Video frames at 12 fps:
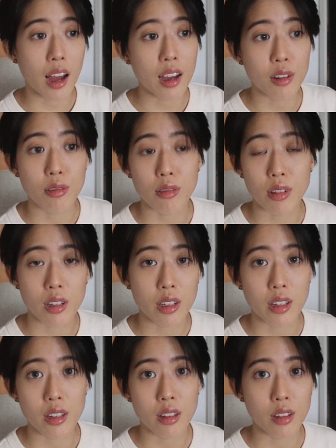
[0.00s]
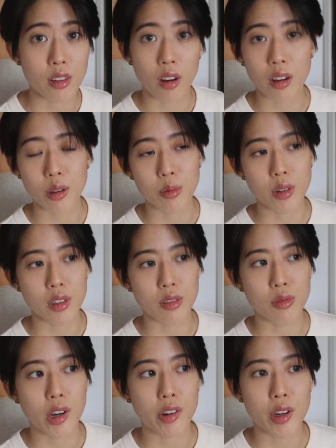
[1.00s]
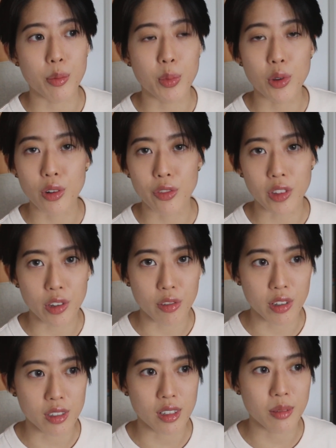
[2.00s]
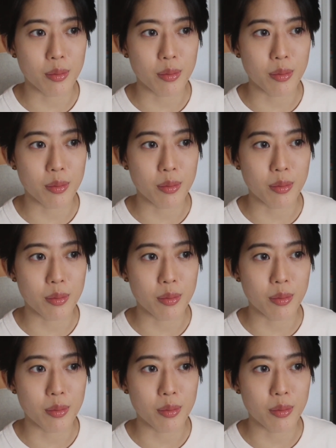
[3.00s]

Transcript: really thought it was very beautifully written,